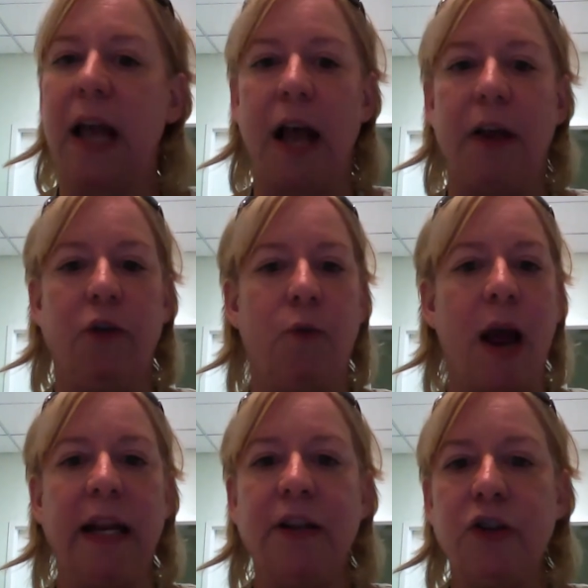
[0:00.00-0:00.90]
and you're
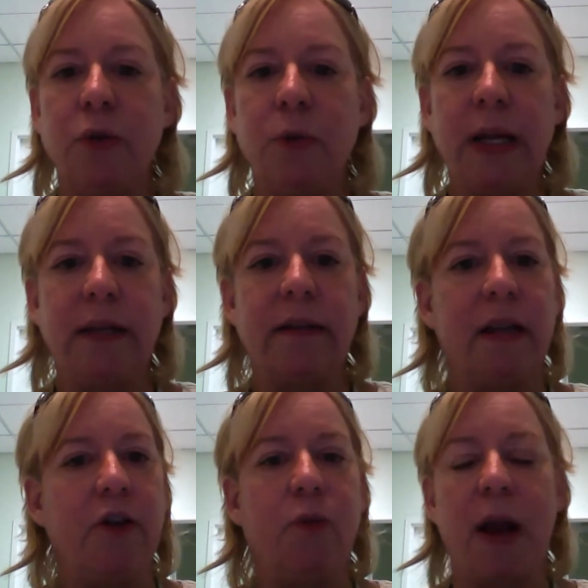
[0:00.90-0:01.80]
ready to do it,
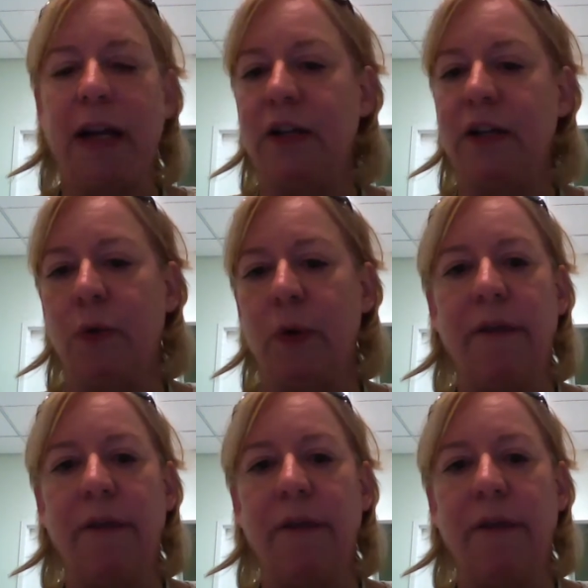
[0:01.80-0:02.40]
then you're ready to do it.